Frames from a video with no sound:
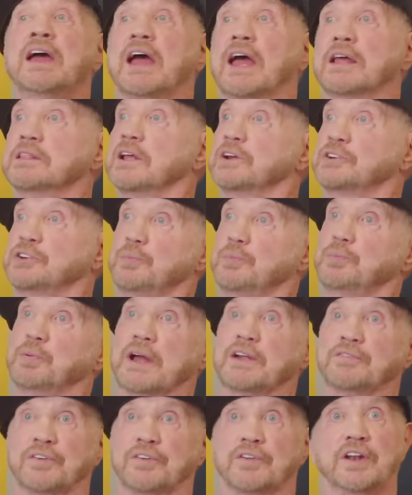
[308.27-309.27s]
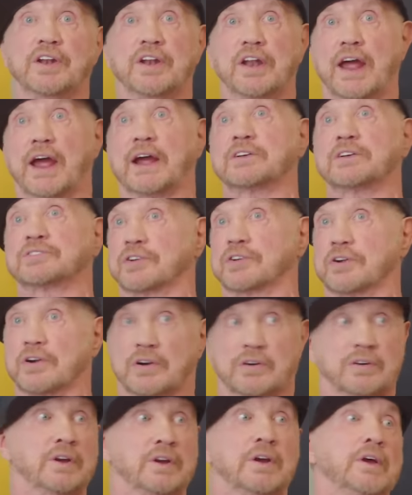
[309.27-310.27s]
unless you played for the Knicks
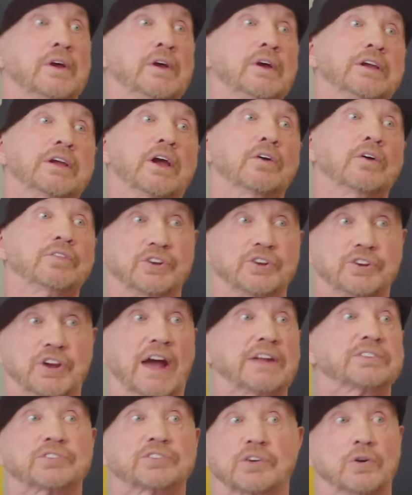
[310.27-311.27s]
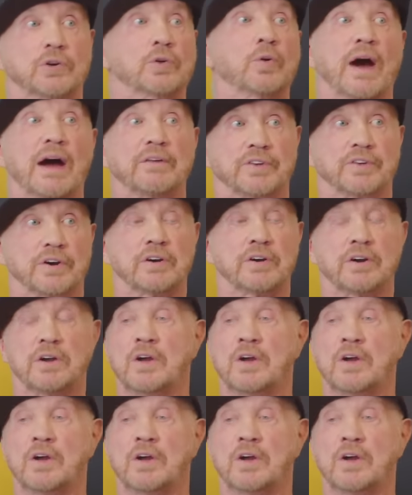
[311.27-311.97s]
or, you know, the Jets or whoever.